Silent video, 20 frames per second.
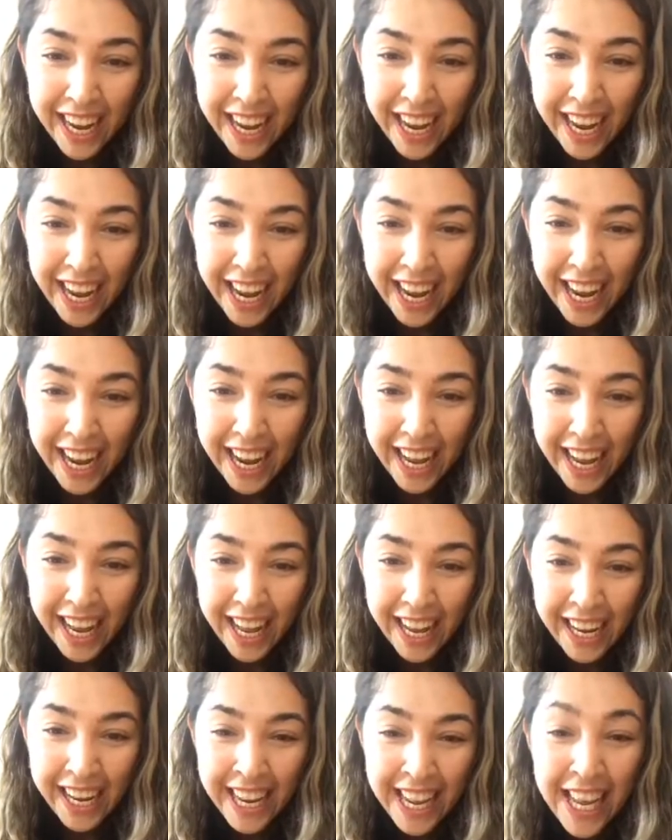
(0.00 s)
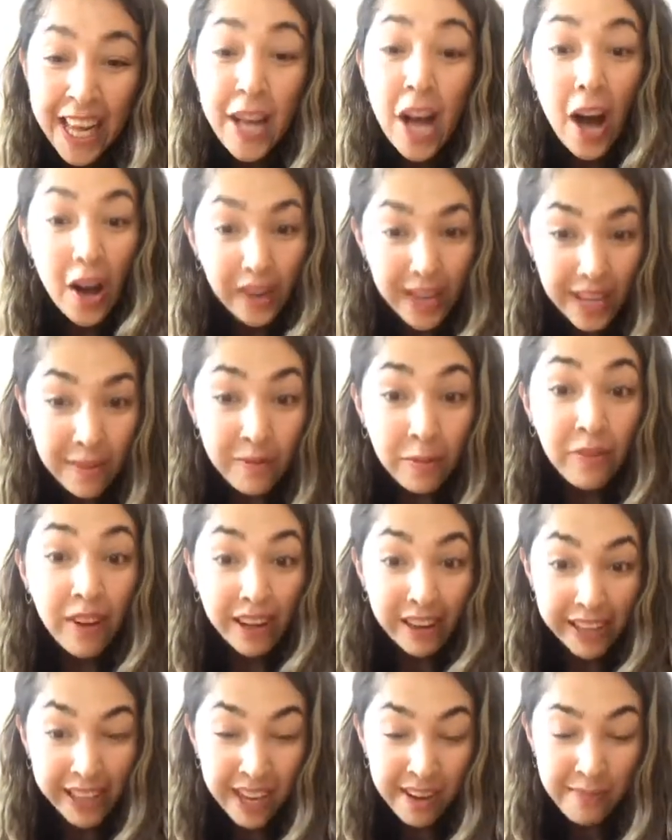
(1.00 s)

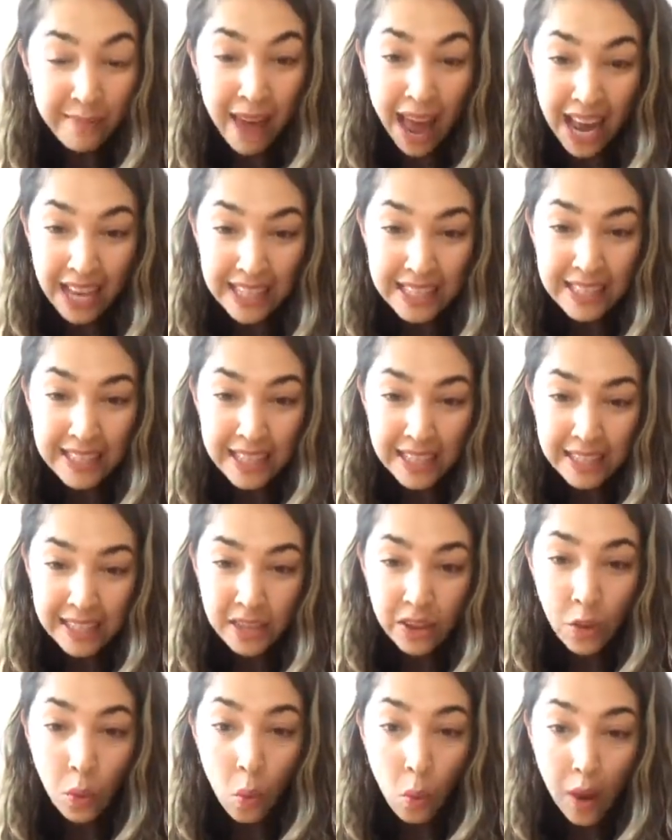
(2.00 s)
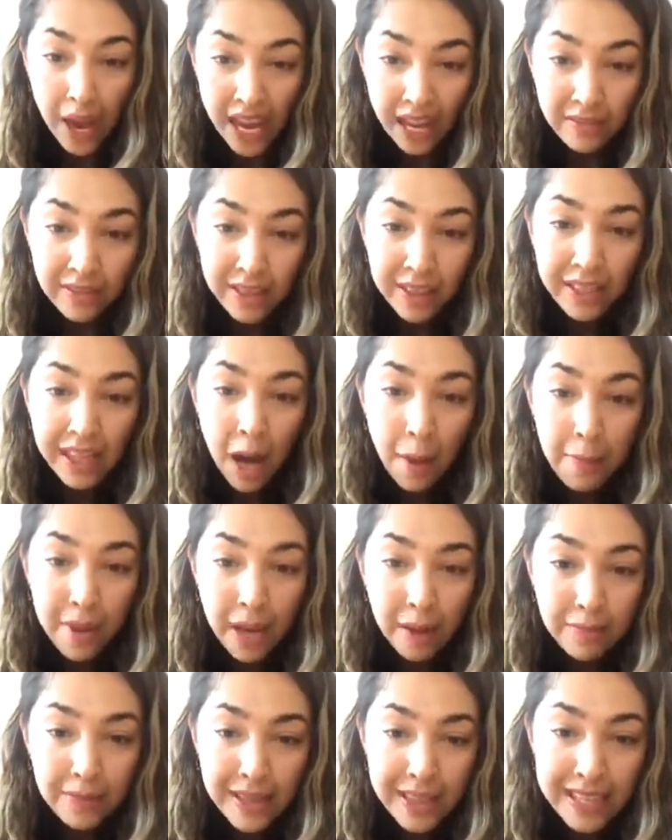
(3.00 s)
very good. Maggie says that the waves are coming
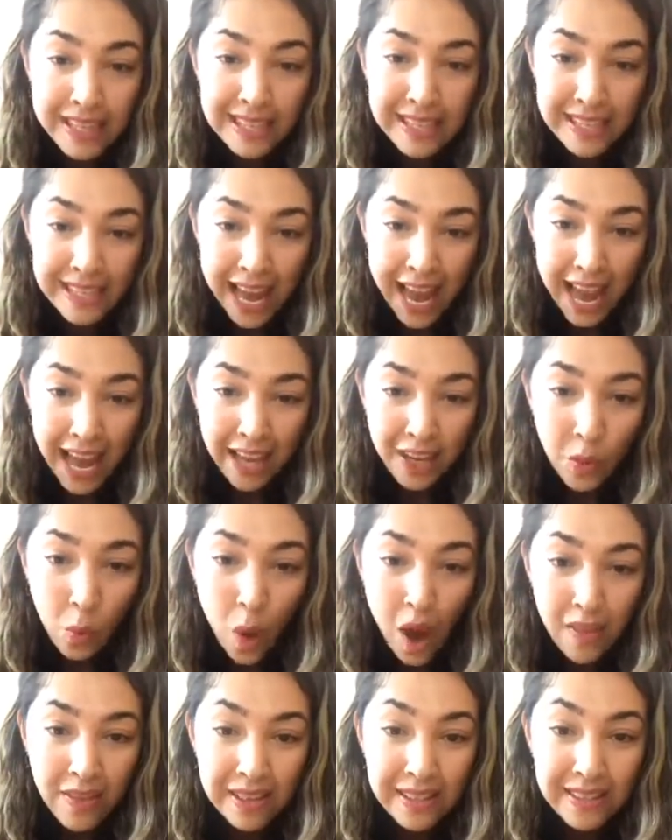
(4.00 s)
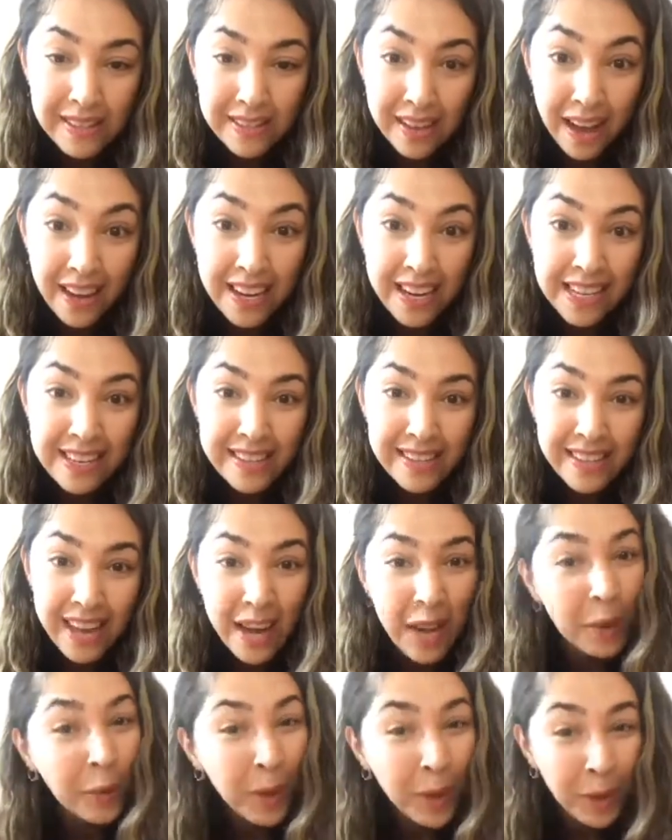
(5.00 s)
up to the sand while the sun is
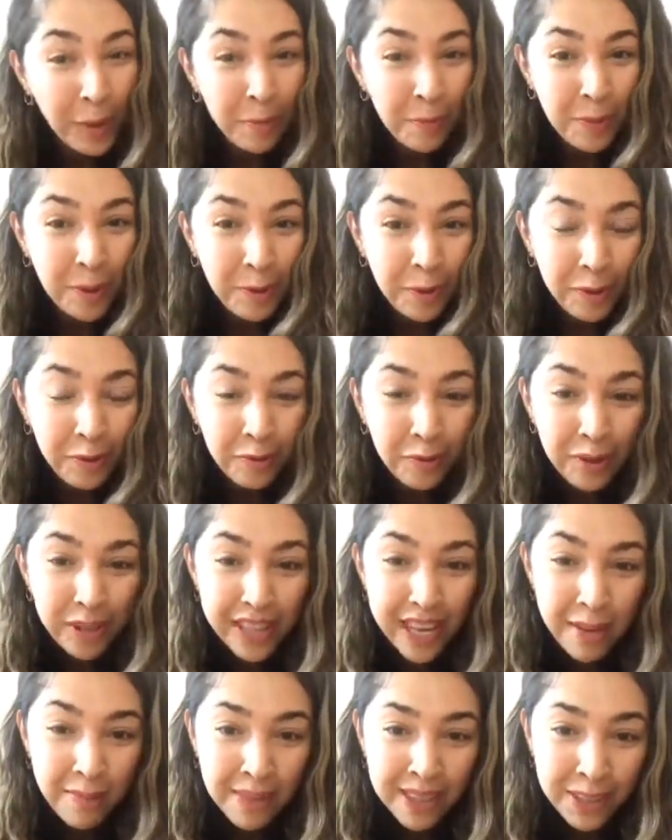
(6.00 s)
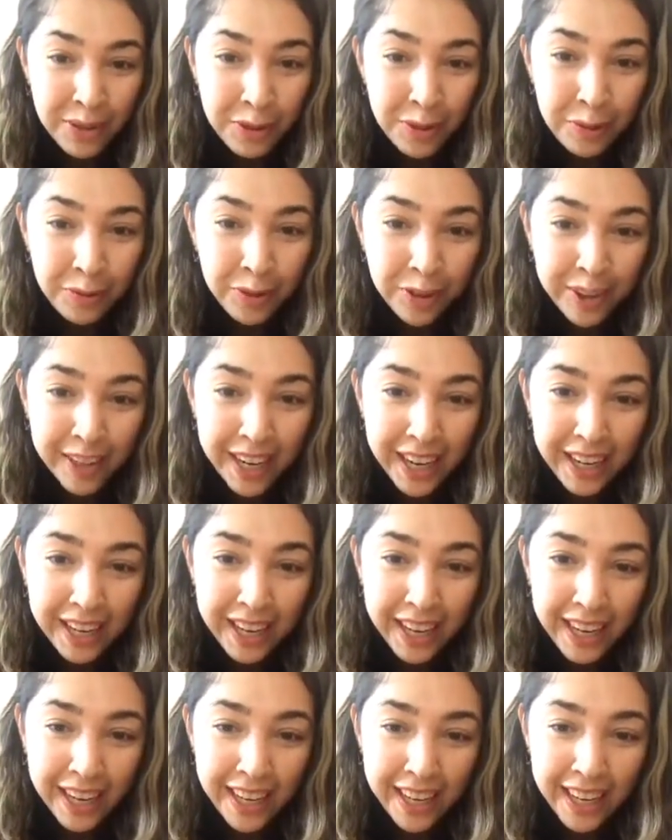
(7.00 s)
setting. What a beautiful image you
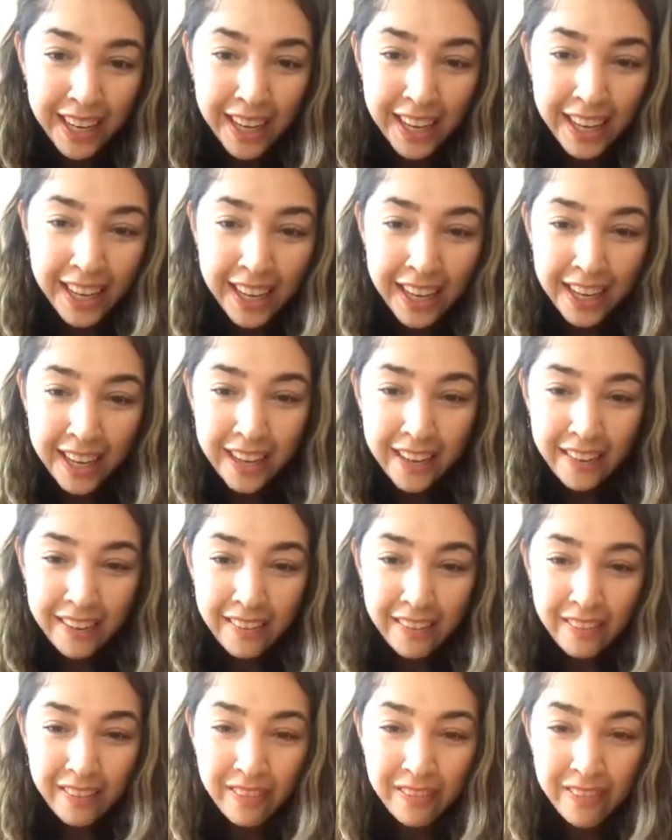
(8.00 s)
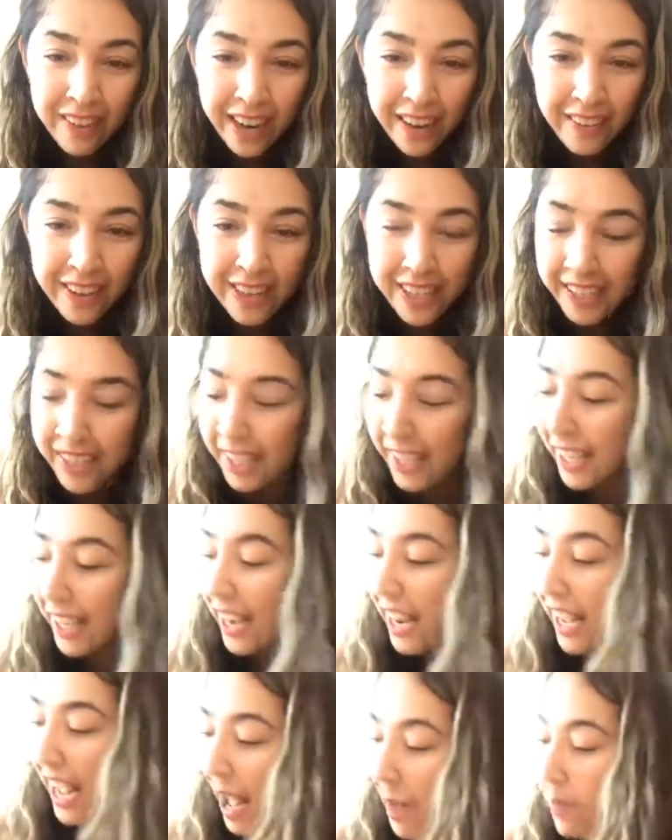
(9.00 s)
created. Very good.
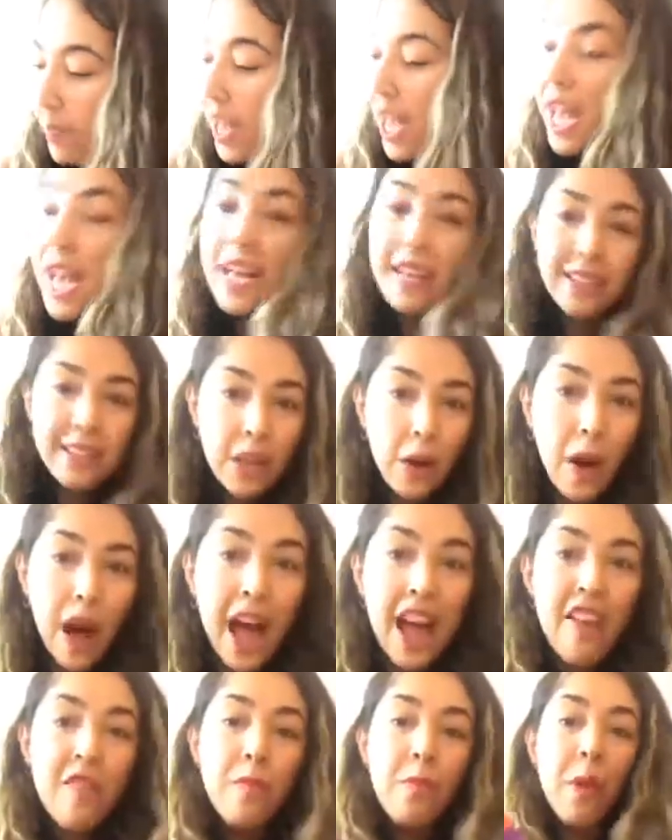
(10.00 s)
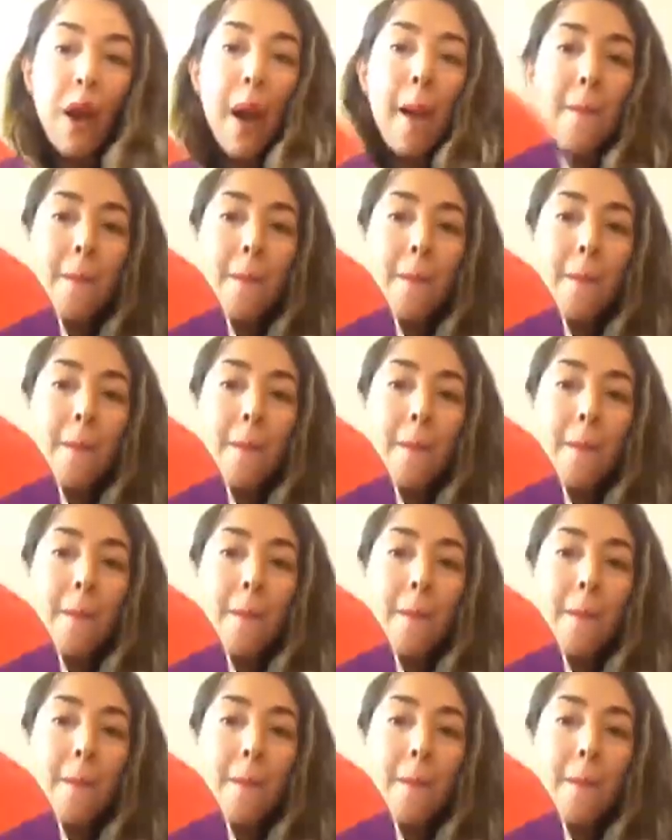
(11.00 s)
Okay, so I have brought